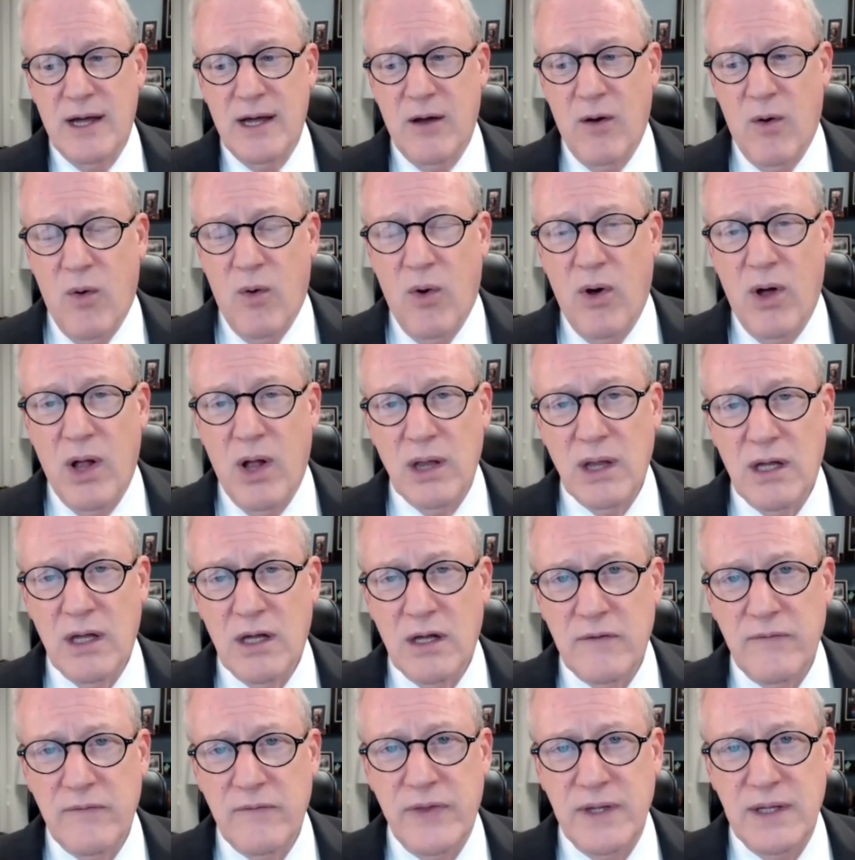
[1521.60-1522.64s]
All
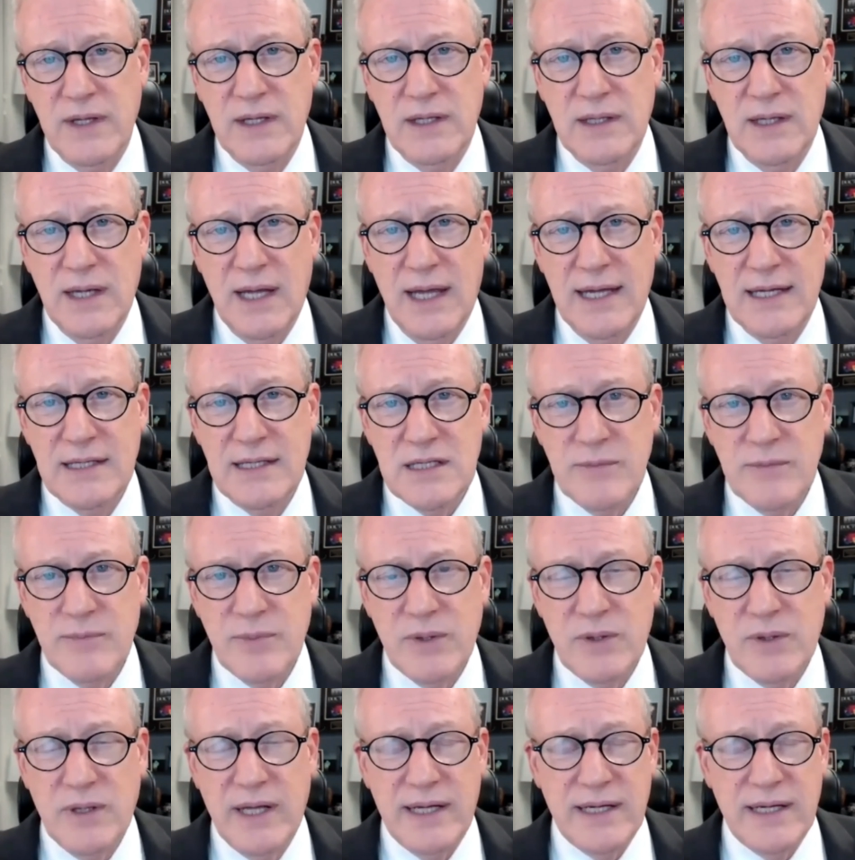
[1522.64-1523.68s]
of the
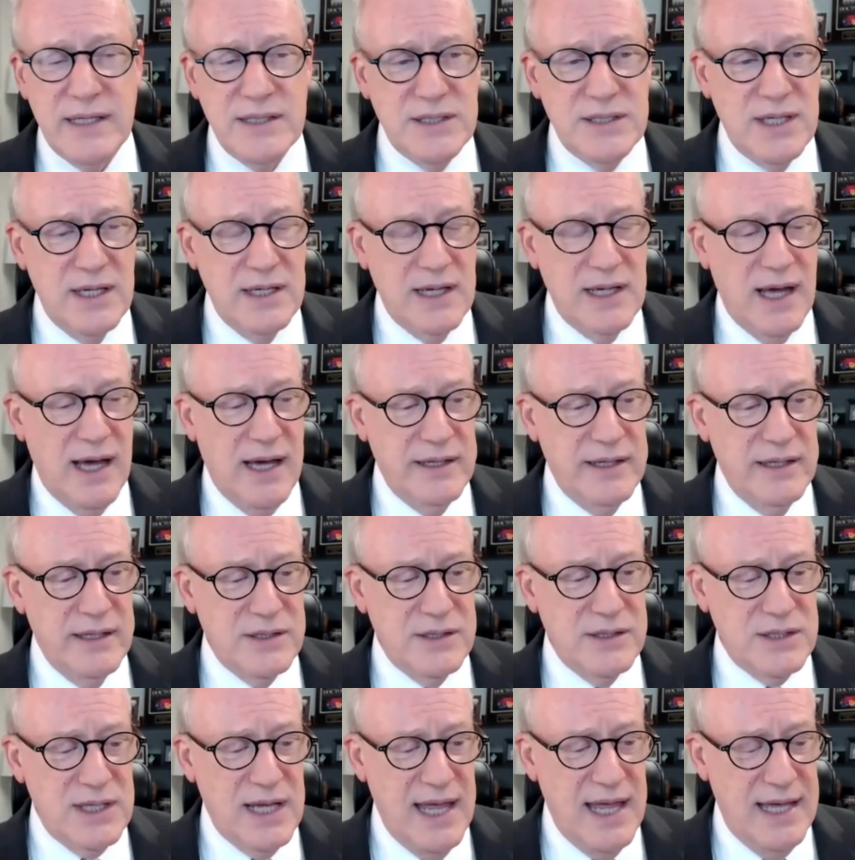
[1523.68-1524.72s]
atypical
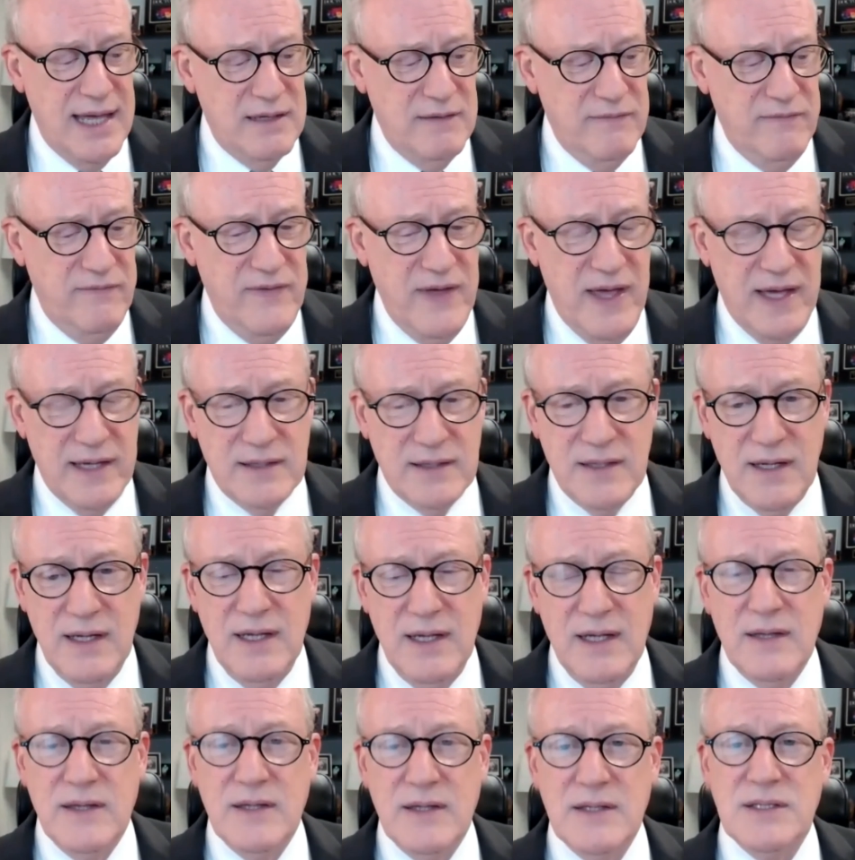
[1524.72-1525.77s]
antipsychotics can affect
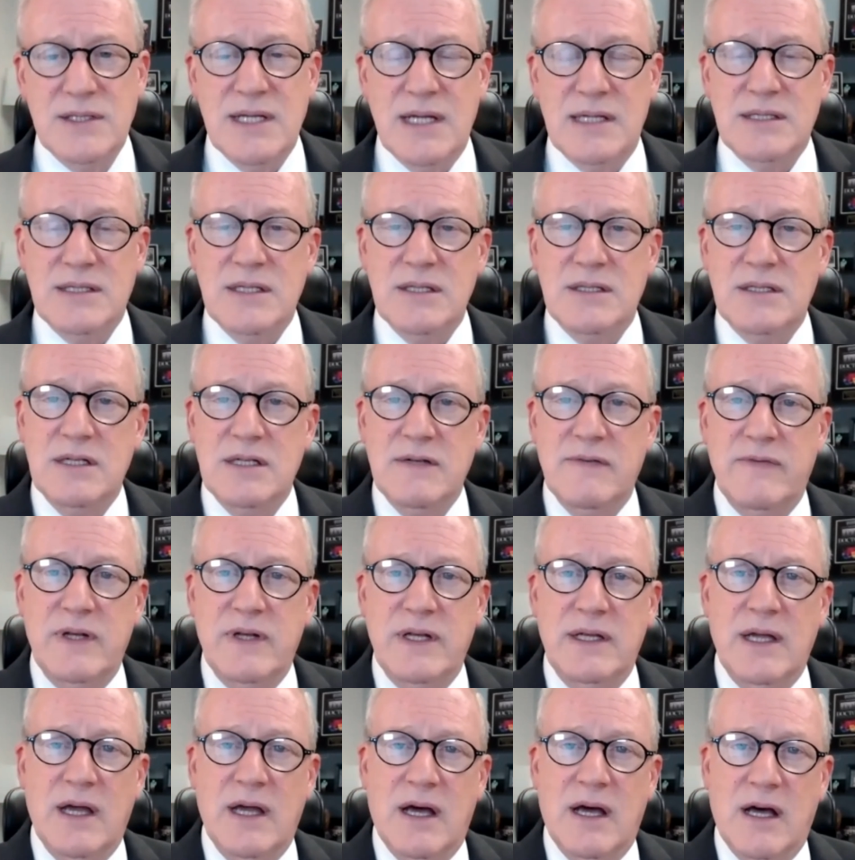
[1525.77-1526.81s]
the
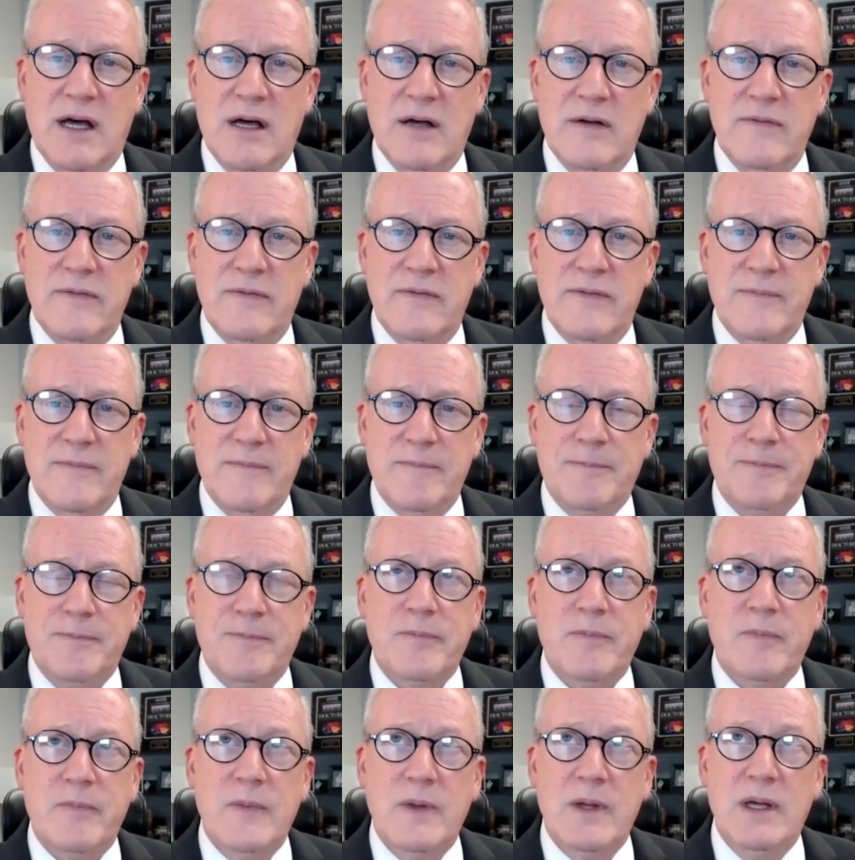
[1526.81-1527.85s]
sensitivity of
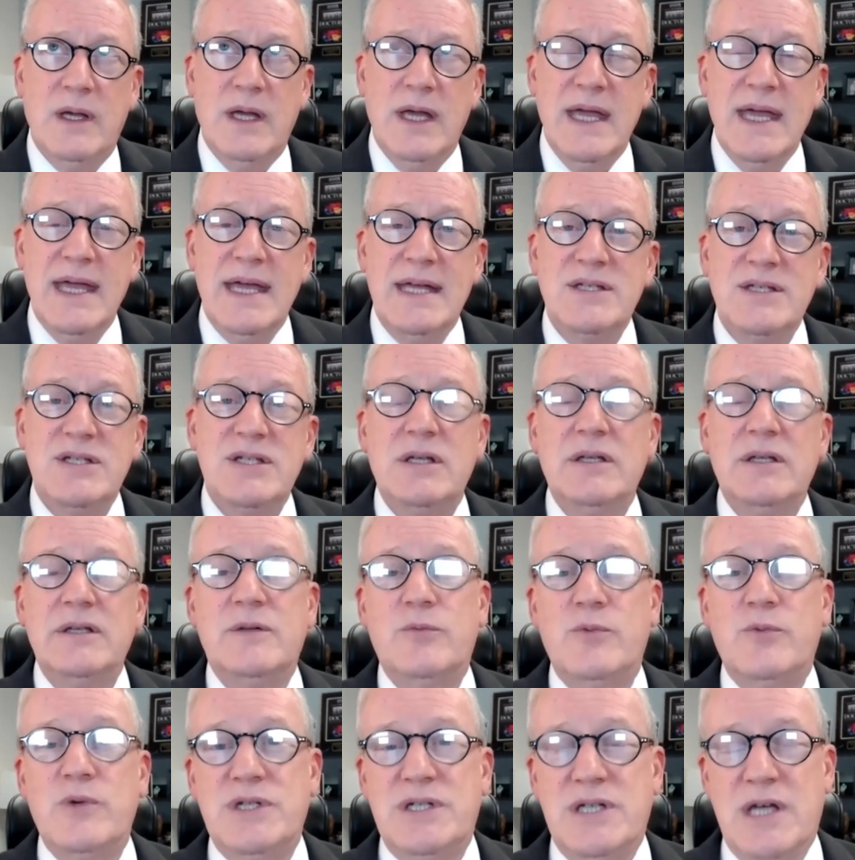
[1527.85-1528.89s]
insulin
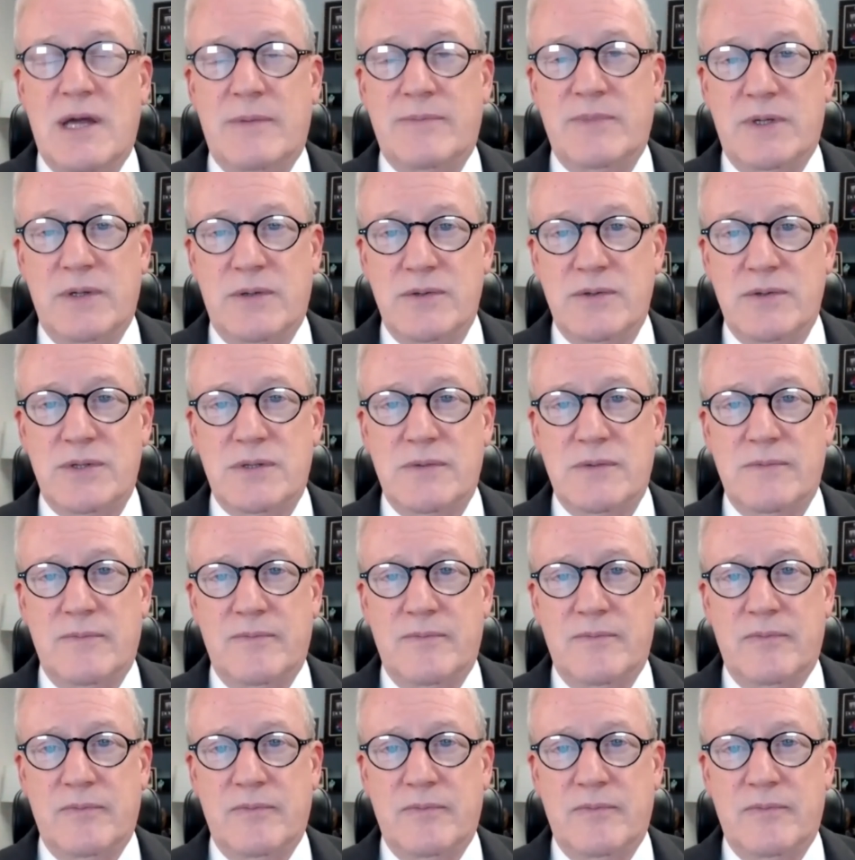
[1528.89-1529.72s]
receptors.